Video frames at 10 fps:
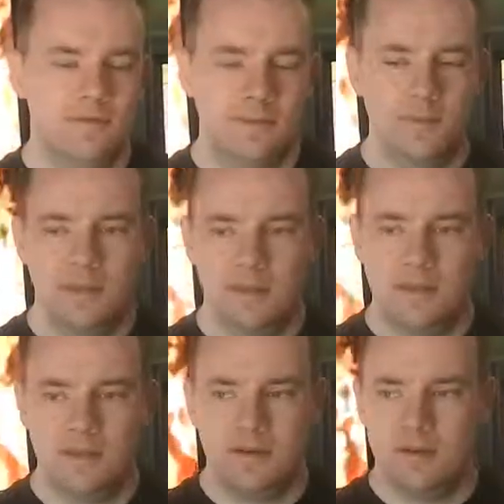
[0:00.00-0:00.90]
from
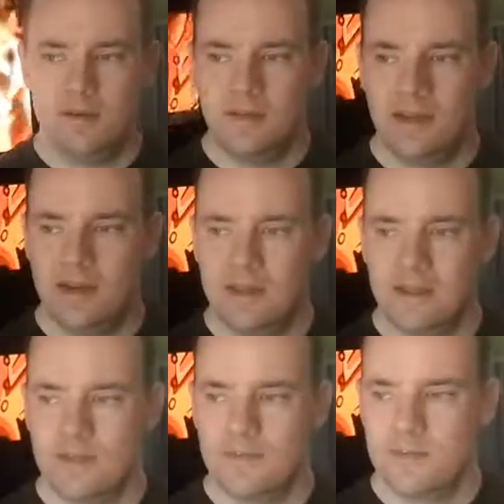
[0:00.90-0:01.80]
you know, that I
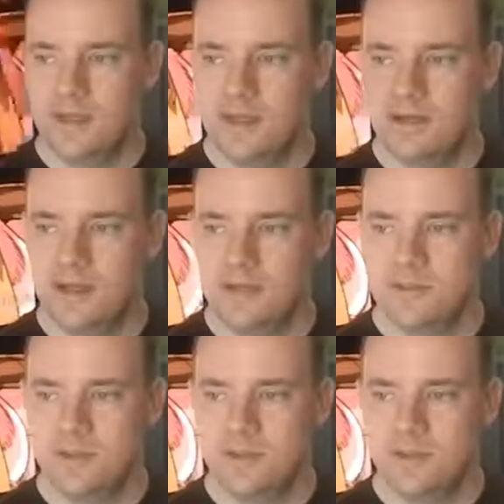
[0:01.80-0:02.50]
can get from the internet.